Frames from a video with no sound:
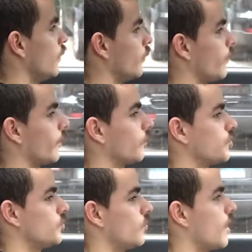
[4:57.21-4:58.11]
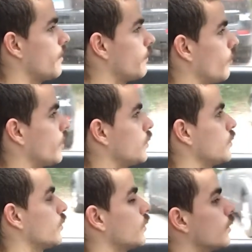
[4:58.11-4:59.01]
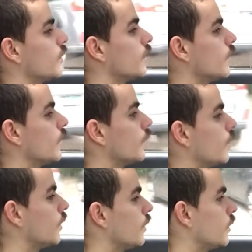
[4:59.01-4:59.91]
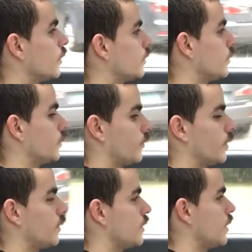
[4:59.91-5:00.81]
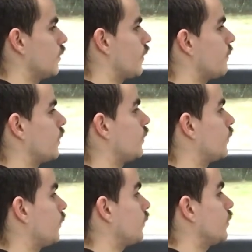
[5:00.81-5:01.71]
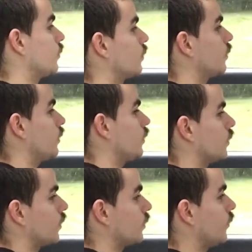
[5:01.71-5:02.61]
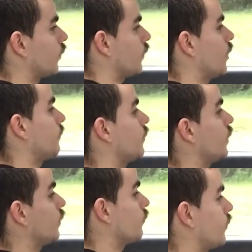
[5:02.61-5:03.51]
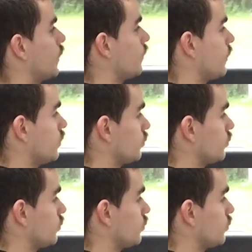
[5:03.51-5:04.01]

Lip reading: So that's what you want. But when you're, You know, in the yellow, that means you're close enough, but in the red, that means